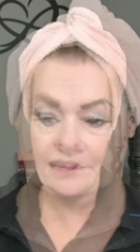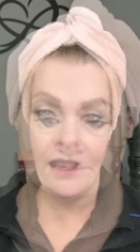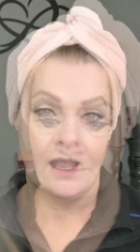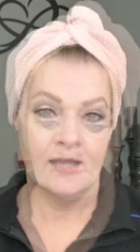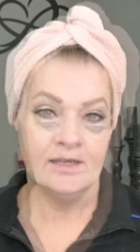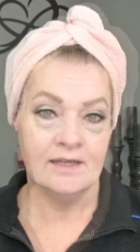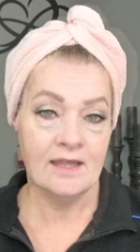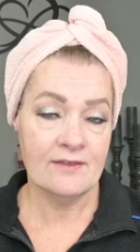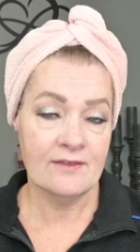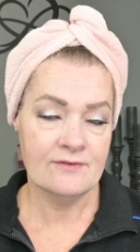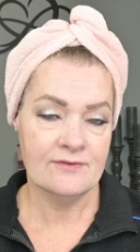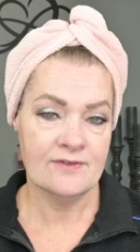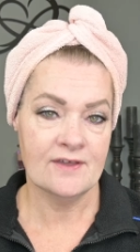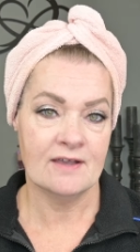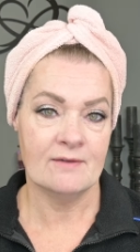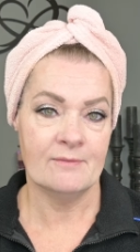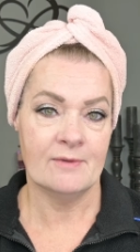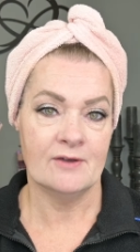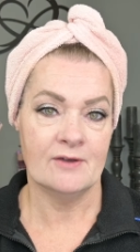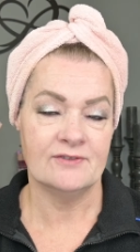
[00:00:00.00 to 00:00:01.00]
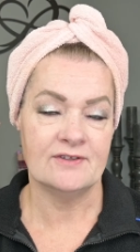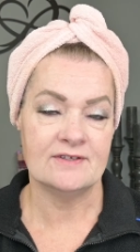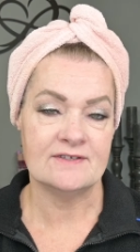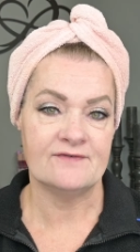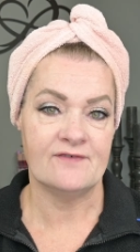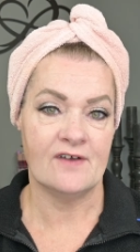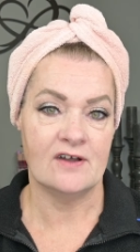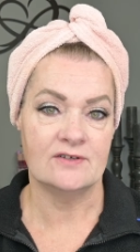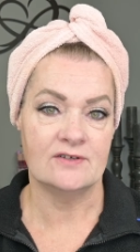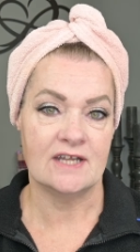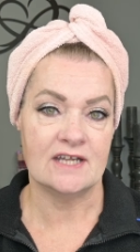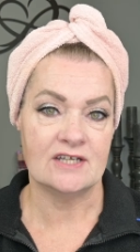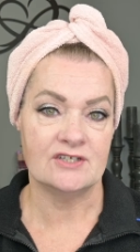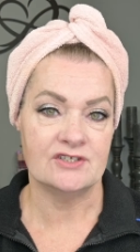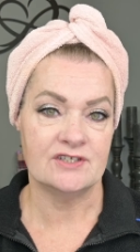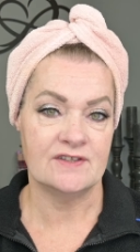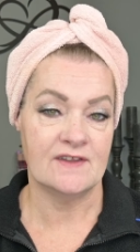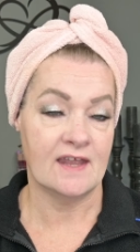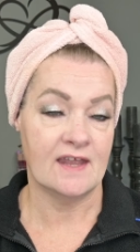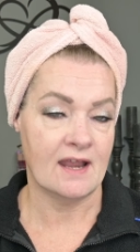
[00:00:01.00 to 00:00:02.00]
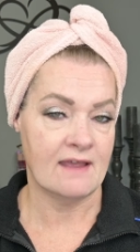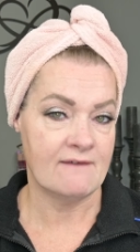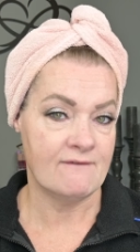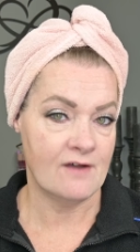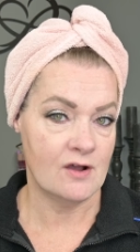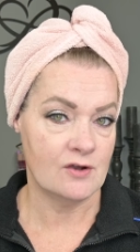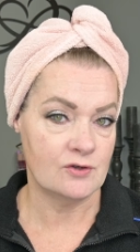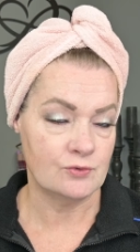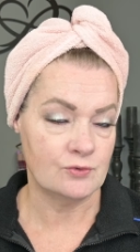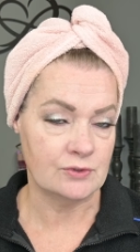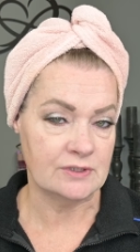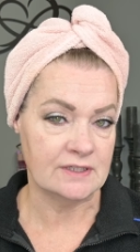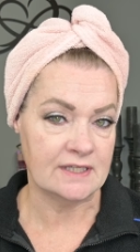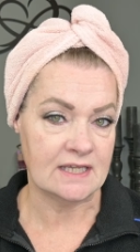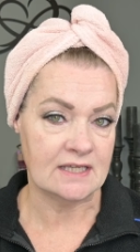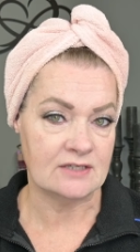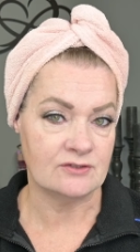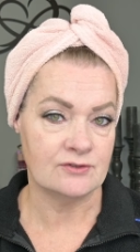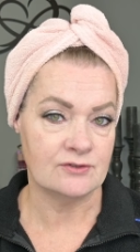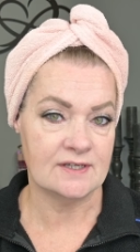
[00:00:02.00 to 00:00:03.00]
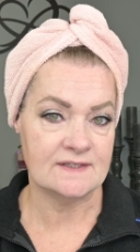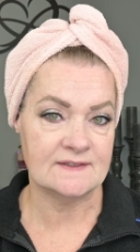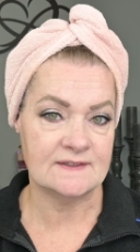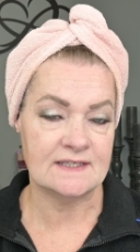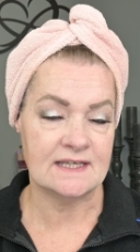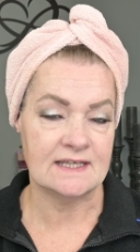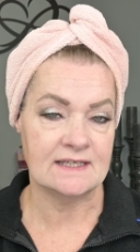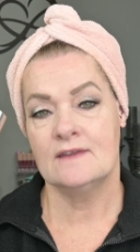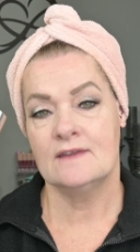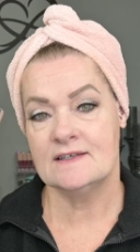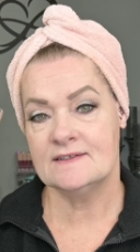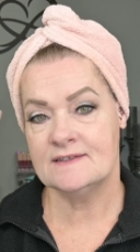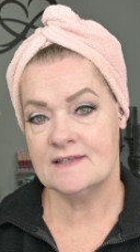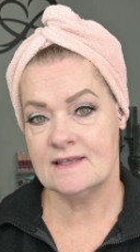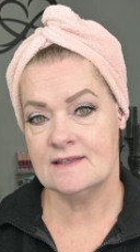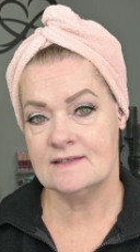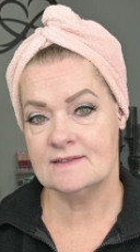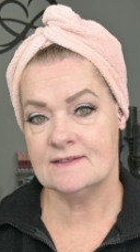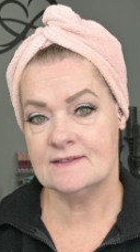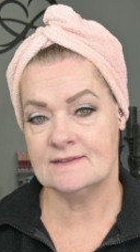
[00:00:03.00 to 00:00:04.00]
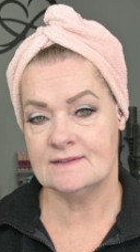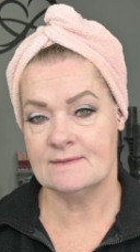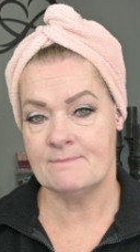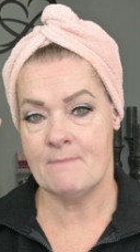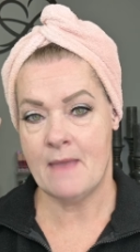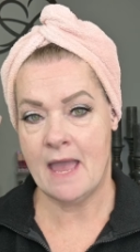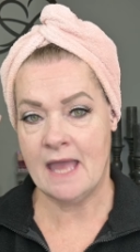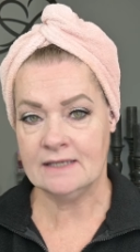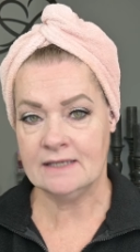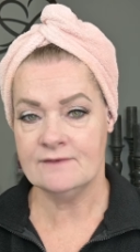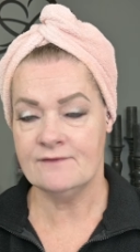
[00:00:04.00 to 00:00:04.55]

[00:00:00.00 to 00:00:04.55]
Another thing about this foundation that I found really interesting, they say this is a matte